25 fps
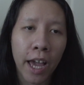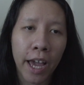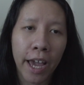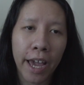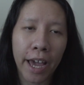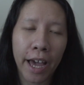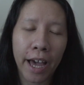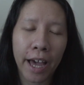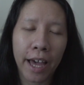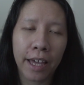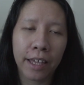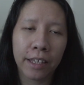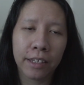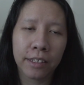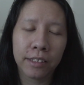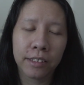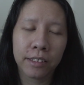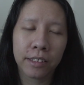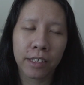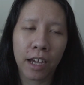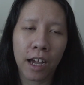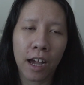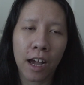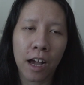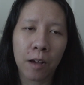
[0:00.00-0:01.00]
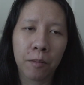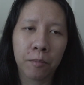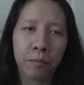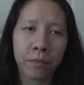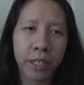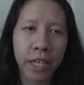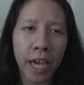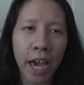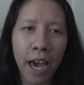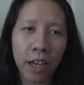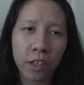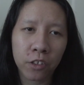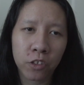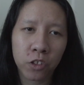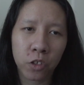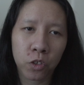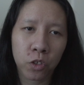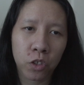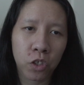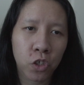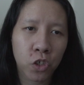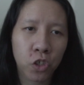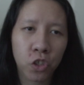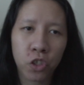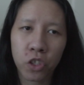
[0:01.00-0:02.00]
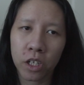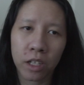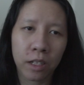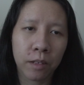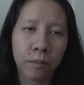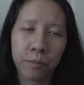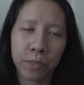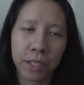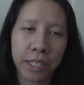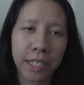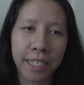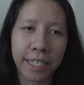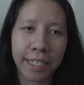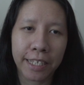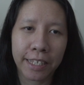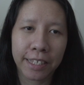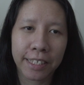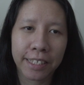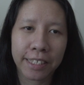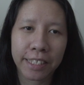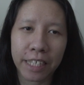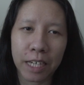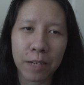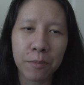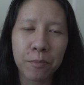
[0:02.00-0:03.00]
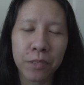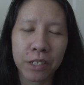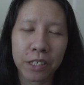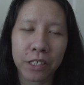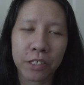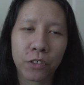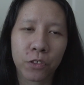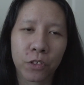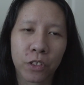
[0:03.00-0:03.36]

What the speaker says: And so you shouldn't be in this company.